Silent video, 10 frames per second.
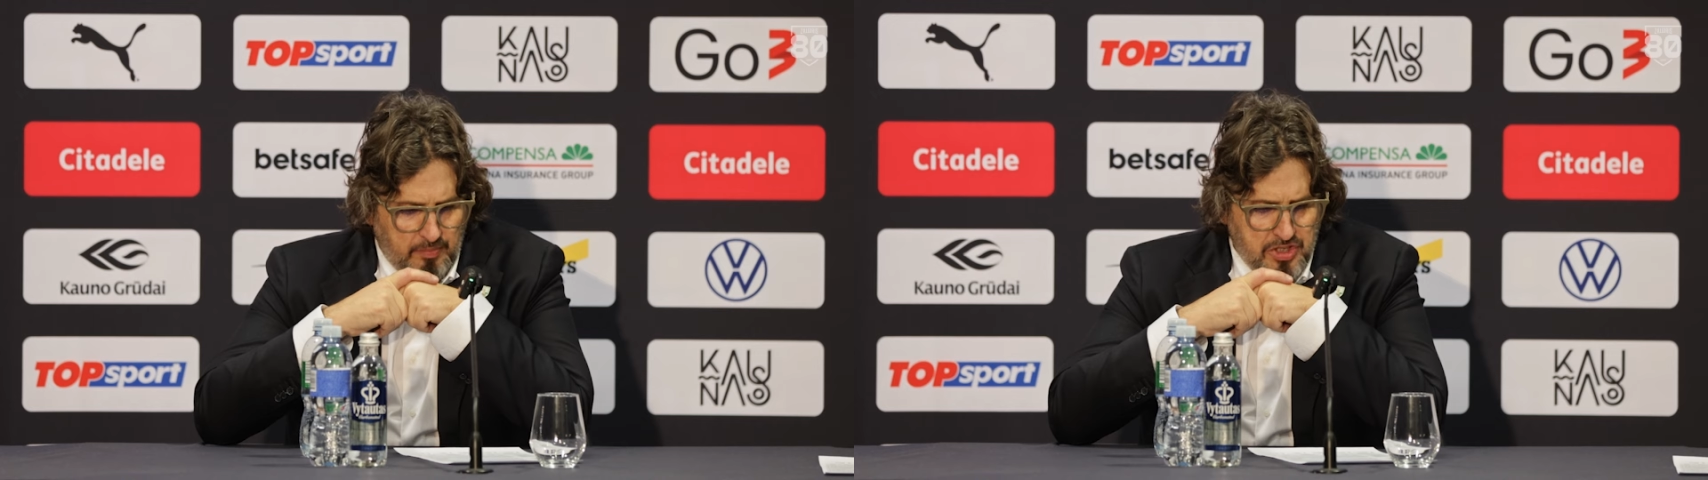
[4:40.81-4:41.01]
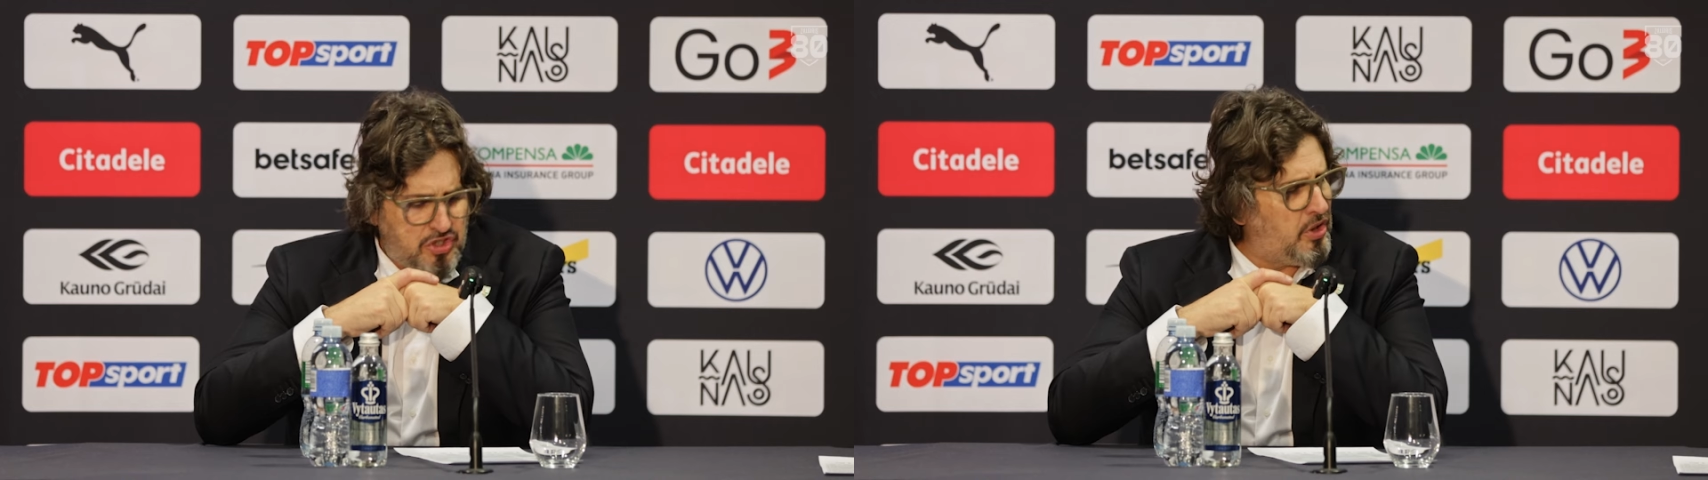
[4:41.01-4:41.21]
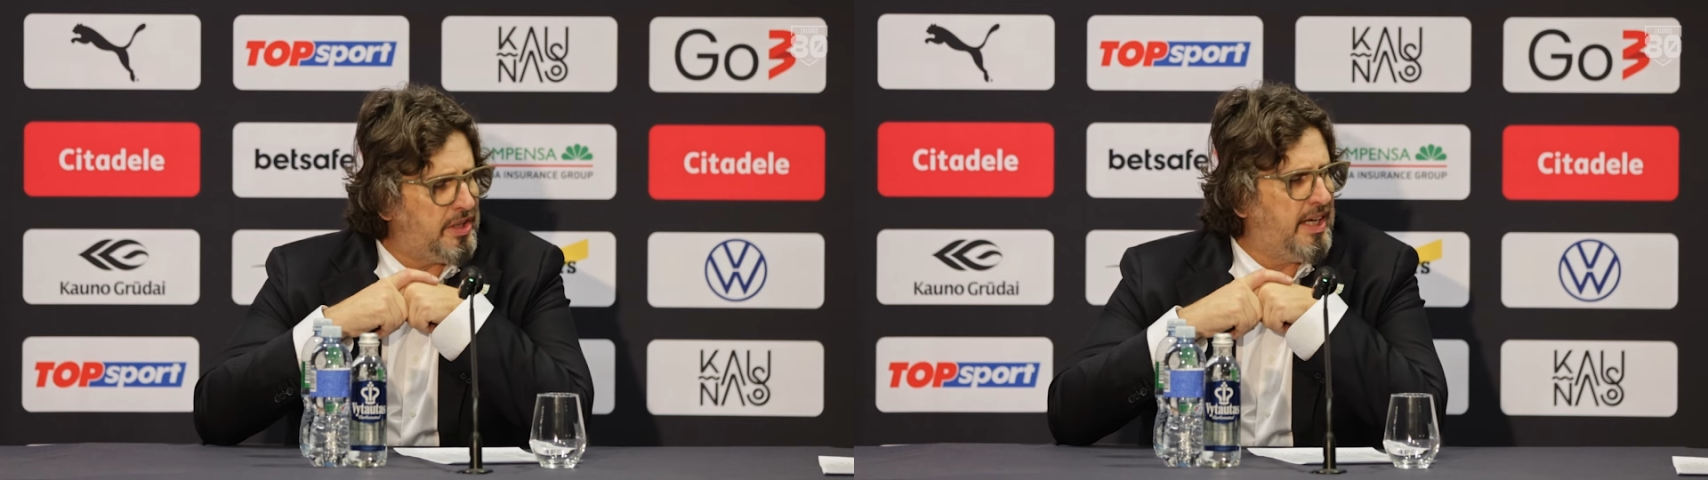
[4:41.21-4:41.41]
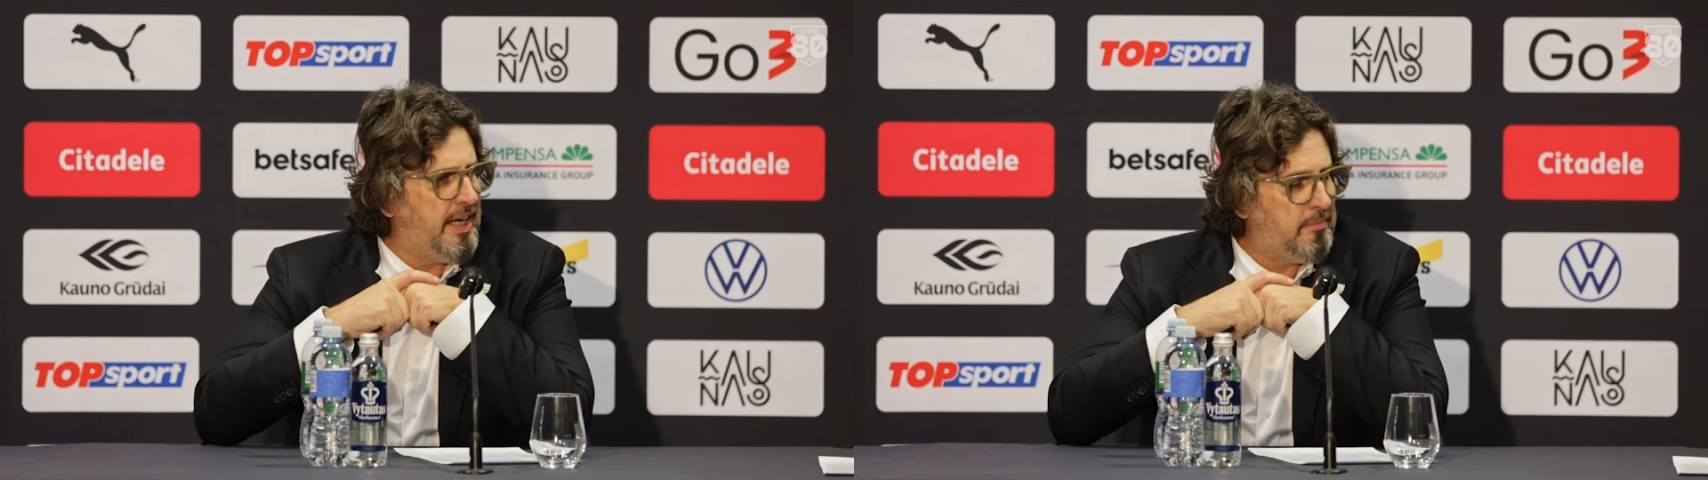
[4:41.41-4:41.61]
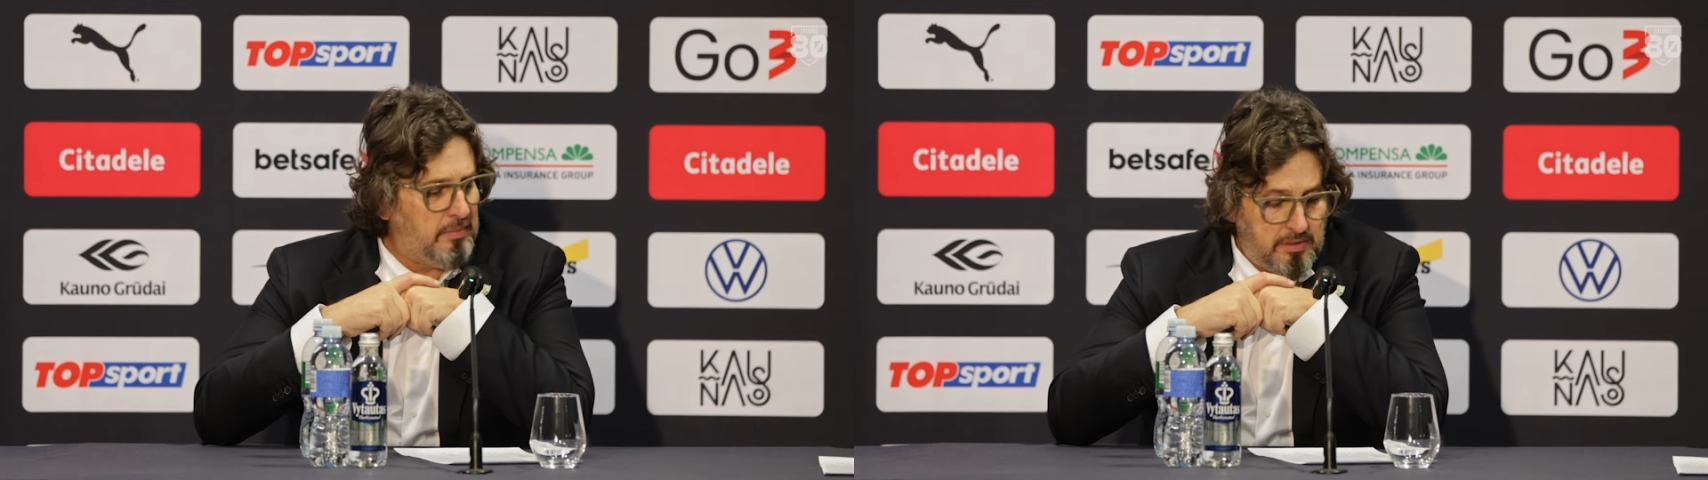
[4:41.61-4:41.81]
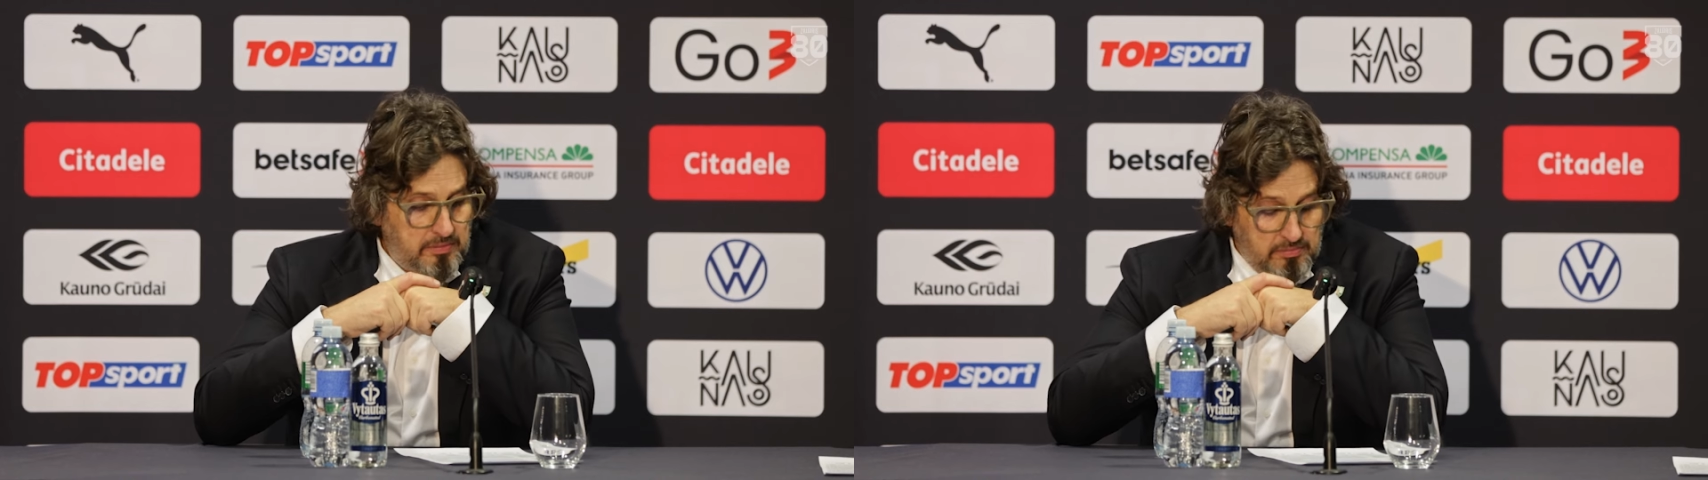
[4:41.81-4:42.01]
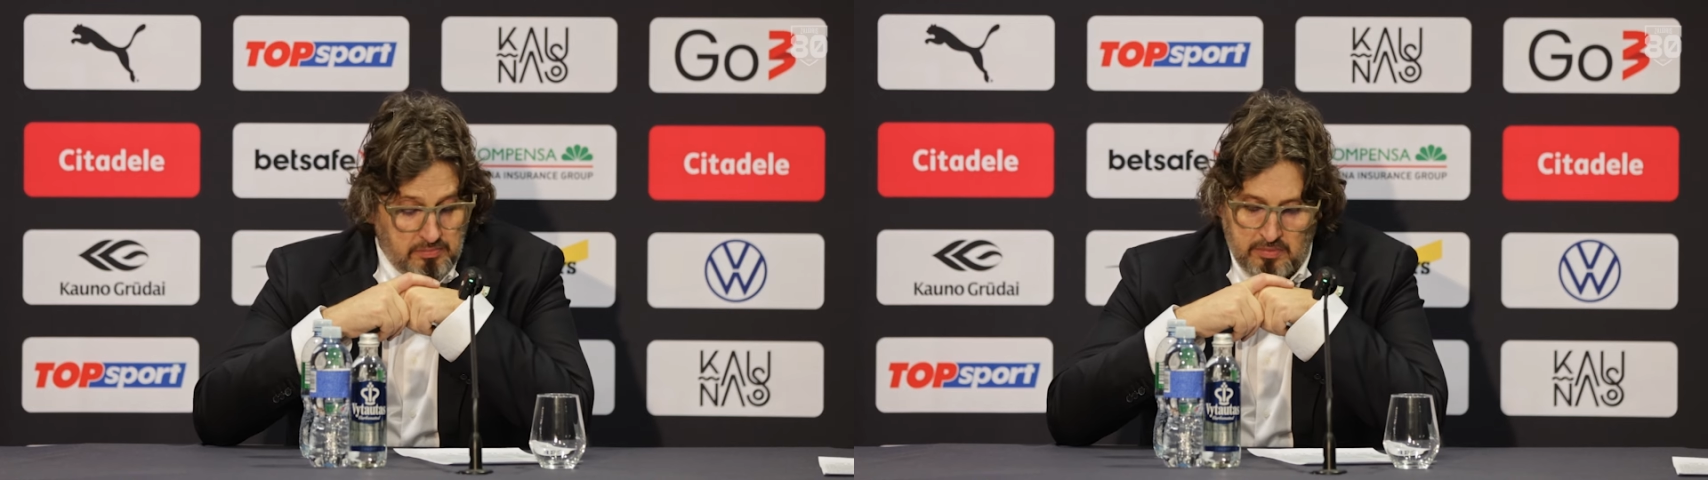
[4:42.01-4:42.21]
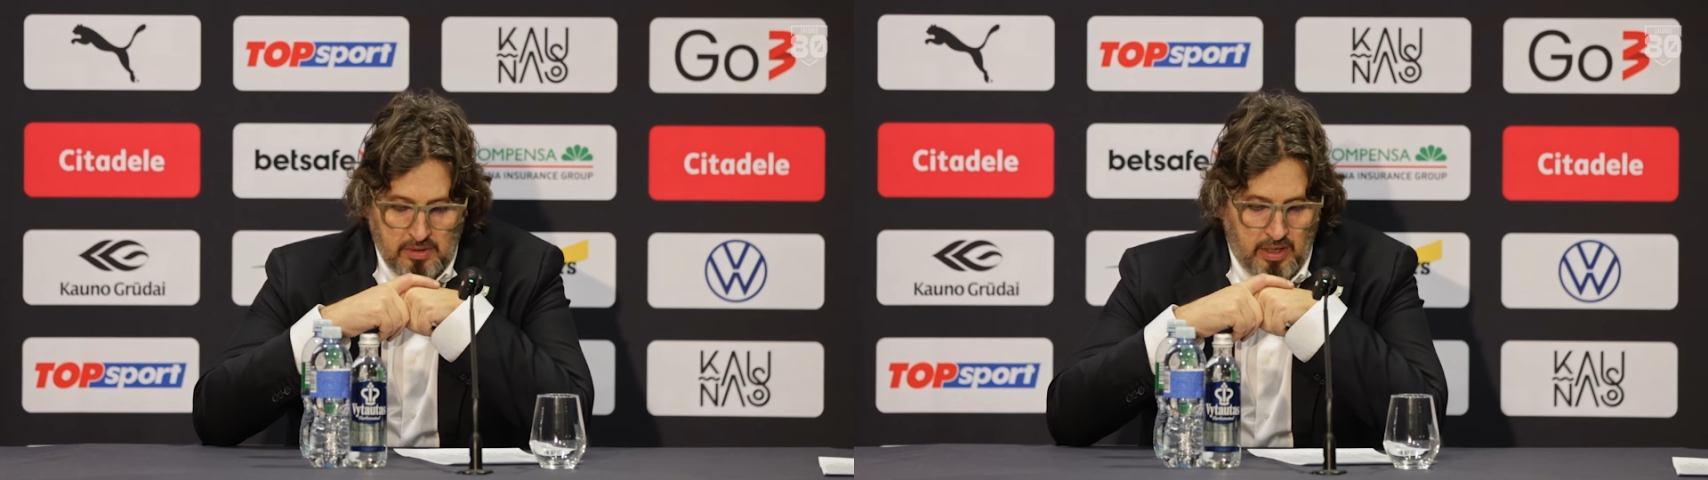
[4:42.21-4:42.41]
solid game, and
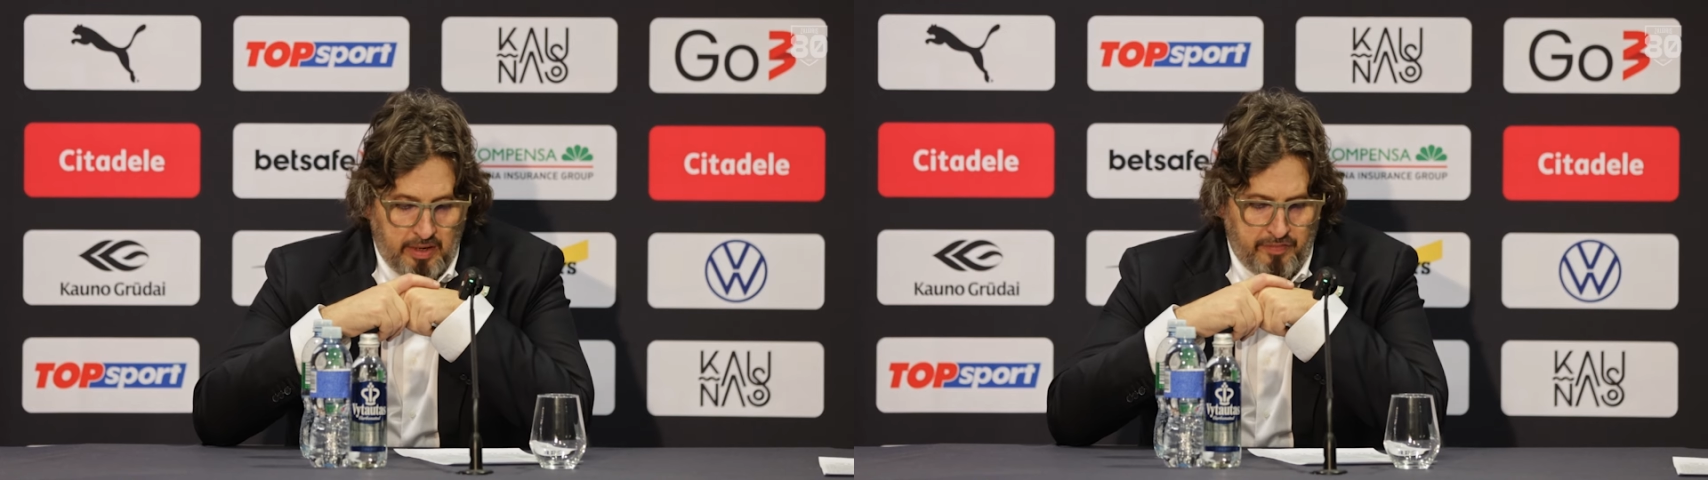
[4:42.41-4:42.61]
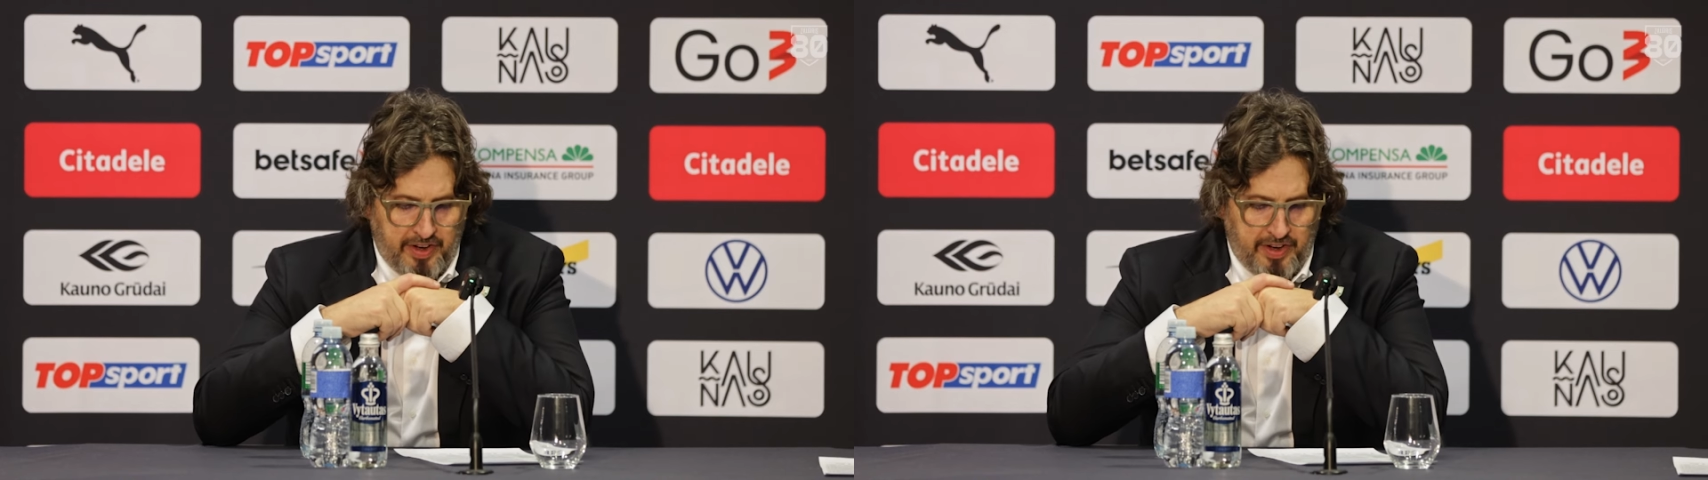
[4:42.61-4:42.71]
I'm